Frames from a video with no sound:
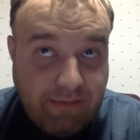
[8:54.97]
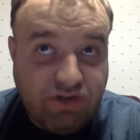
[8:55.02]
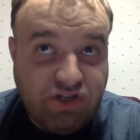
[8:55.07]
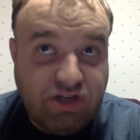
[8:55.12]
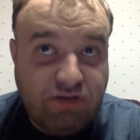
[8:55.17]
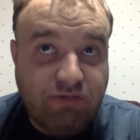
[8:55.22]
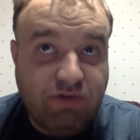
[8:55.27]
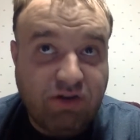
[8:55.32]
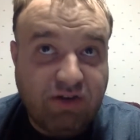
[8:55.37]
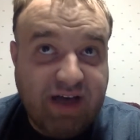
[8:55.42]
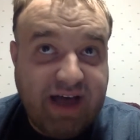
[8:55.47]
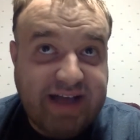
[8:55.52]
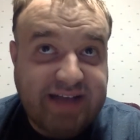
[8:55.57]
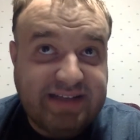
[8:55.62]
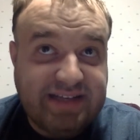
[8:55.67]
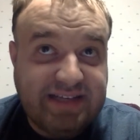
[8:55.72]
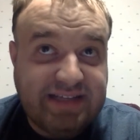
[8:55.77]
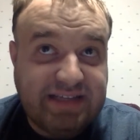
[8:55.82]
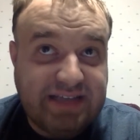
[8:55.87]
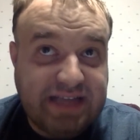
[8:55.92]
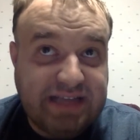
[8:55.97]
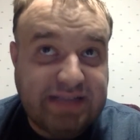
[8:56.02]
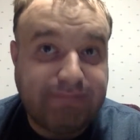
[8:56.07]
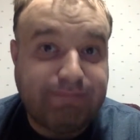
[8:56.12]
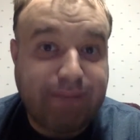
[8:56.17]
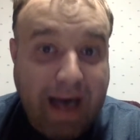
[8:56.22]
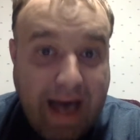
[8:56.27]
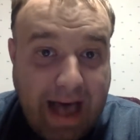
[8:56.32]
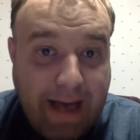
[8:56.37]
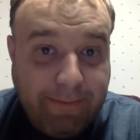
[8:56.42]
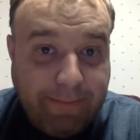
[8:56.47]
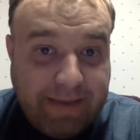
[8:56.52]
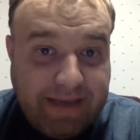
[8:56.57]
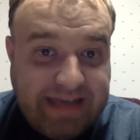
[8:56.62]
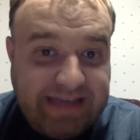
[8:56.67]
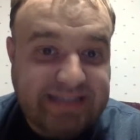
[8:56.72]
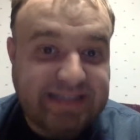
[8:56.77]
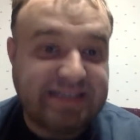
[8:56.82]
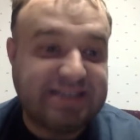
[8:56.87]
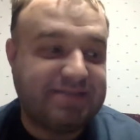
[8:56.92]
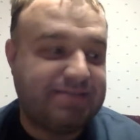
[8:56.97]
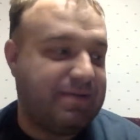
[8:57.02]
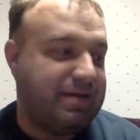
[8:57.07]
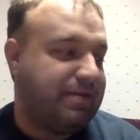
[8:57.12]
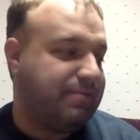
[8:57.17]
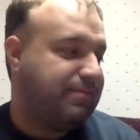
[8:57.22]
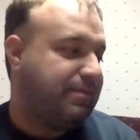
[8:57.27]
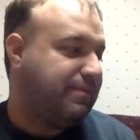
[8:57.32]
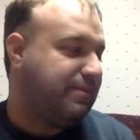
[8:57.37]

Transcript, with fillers: When she realizes it's poppies, that's when